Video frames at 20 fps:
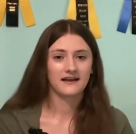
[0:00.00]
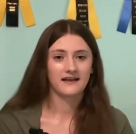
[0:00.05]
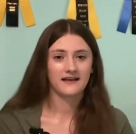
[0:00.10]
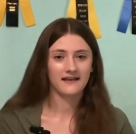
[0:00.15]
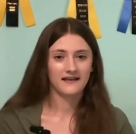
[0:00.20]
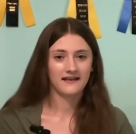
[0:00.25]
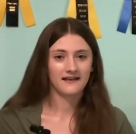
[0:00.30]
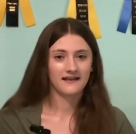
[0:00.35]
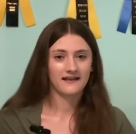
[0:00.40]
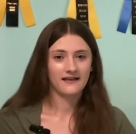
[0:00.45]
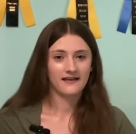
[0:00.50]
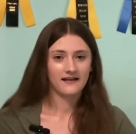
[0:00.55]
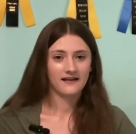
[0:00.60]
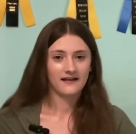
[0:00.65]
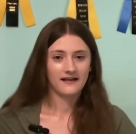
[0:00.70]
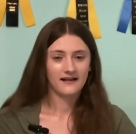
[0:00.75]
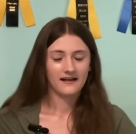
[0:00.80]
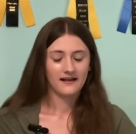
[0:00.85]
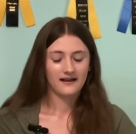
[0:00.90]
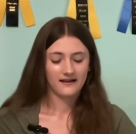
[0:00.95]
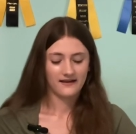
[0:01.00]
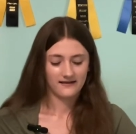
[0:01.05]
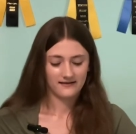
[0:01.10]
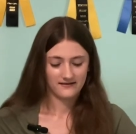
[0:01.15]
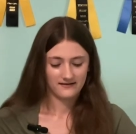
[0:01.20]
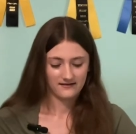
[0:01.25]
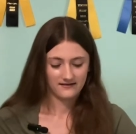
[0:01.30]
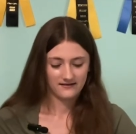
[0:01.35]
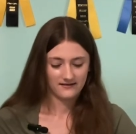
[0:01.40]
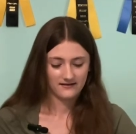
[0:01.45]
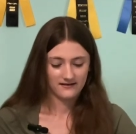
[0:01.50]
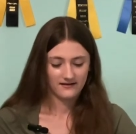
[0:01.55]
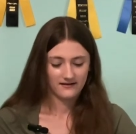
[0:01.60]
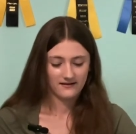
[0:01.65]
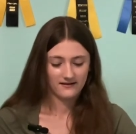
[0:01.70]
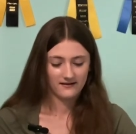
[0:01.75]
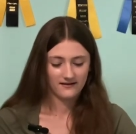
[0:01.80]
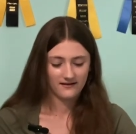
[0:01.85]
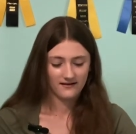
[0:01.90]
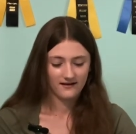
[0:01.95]

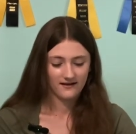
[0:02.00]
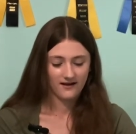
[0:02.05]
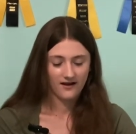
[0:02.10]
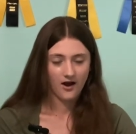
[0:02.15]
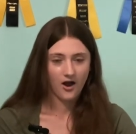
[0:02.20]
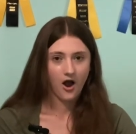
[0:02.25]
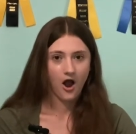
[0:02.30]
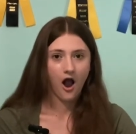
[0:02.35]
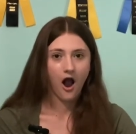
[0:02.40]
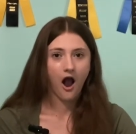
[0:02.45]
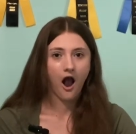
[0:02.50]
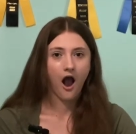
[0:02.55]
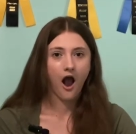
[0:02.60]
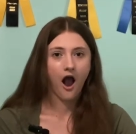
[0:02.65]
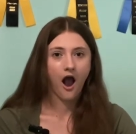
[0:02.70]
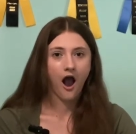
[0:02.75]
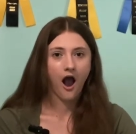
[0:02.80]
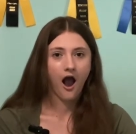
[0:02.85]
(no one is talking)